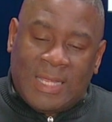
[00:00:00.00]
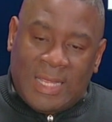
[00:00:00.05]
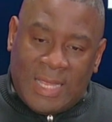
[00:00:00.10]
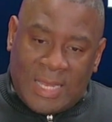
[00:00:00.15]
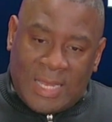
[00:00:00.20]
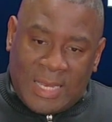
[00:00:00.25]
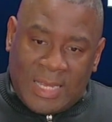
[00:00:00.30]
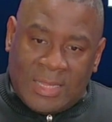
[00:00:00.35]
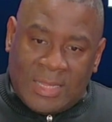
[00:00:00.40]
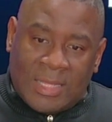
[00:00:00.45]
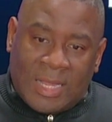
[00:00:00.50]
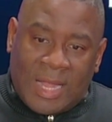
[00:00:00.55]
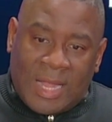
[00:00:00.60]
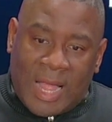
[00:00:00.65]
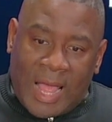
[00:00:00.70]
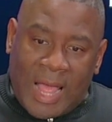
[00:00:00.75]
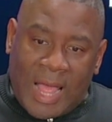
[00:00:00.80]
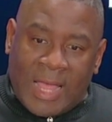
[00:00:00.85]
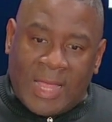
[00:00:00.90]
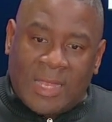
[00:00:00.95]
getting the
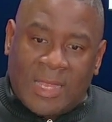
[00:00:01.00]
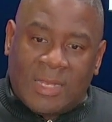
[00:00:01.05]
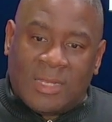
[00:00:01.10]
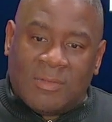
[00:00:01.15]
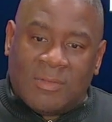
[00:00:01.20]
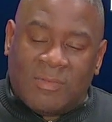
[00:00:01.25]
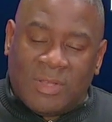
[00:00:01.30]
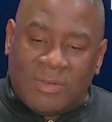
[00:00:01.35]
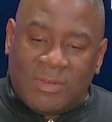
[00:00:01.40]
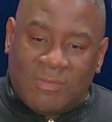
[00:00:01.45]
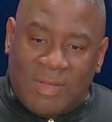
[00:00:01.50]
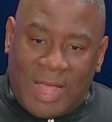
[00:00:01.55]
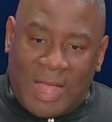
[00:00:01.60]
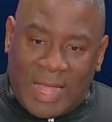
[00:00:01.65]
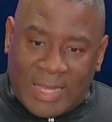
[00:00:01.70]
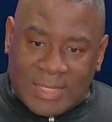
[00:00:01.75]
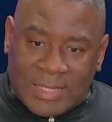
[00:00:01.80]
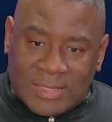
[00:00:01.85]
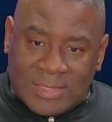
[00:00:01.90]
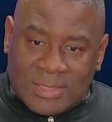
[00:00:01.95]
kind of
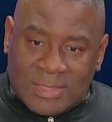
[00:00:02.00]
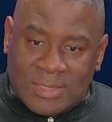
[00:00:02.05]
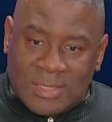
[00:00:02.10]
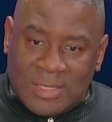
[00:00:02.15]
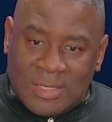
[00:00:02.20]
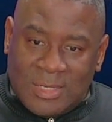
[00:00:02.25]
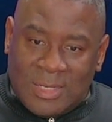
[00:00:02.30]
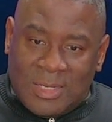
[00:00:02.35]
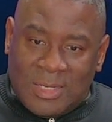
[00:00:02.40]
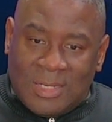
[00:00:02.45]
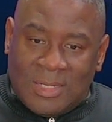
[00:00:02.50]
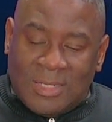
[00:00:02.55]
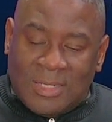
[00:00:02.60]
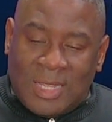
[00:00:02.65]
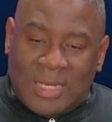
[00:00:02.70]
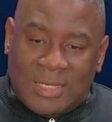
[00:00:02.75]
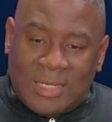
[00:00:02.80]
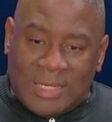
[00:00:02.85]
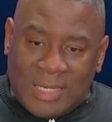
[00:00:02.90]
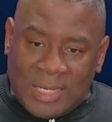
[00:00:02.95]
advice
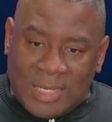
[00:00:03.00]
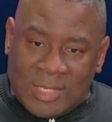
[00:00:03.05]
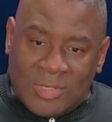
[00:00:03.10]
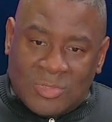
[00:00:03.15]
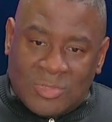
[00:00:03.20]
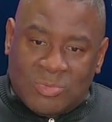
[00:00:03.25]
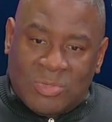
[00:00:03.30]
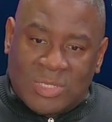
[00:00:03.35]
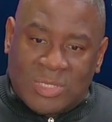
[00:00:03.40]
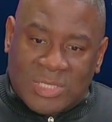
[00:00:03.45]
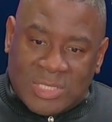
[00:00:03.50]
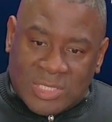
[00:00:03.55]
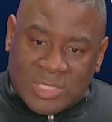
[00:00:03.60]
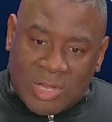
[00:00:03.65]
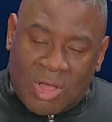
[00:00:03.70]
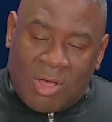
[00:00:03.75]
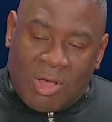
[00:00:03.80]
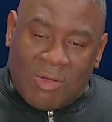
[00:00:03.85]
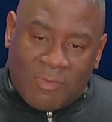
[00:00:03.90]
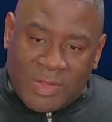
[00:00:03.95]
that deals with
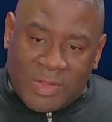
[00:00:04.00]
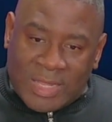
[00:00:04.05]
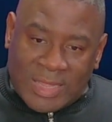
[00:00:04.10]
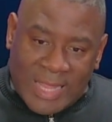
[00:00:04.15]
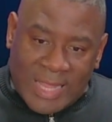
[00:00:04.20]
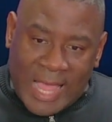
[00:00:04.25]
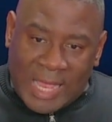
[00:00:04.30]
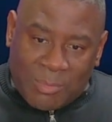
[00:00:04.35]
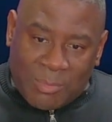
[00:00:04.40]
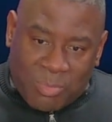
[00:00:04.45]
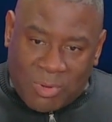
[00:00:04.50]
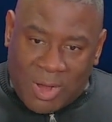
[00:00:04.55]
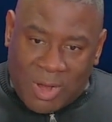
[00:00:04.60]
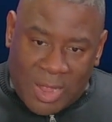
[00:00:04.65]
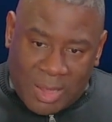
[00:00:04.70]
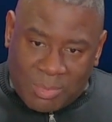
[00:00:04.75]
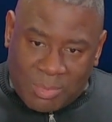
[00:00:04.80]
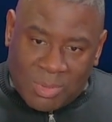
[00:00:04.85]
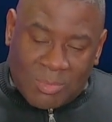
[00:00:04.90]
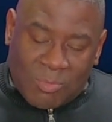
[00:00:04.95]
solving that
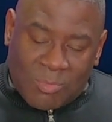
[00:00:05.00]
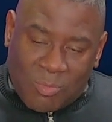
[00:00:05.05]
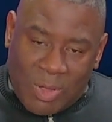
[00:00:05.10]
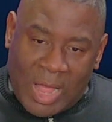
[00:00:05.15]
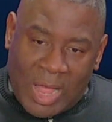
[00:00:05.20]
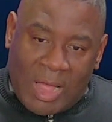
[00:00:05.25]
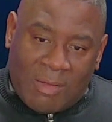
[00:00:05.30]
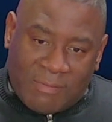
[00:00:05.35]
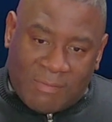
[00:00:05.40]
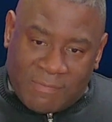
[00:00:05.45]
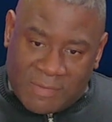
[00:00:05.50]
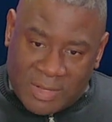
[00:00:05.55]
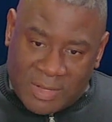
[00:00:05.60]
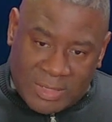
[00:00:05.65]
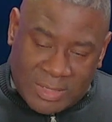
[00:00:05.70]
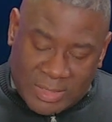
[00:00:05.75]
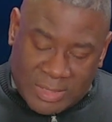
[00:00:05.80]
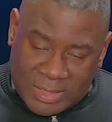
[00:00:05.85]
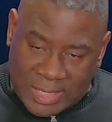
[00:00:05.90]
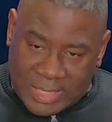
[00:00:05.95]
problem while
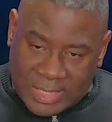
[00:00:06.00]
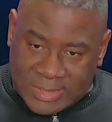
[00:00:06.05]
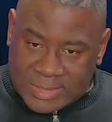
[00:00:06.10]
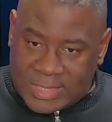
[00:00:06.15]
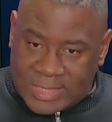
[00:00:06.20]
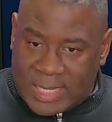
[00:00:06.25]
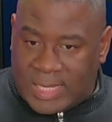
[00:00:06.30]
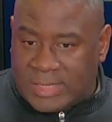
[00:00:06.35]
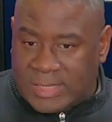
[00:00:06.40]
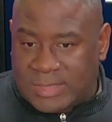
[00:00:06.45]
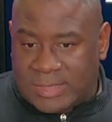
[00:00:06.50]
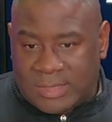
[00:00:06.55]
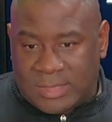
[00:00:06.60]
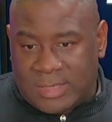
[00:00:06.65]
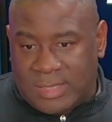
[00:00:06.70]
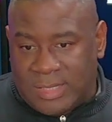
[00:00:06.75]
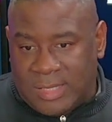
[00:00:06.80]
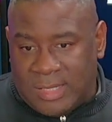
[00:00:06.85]
funding an education.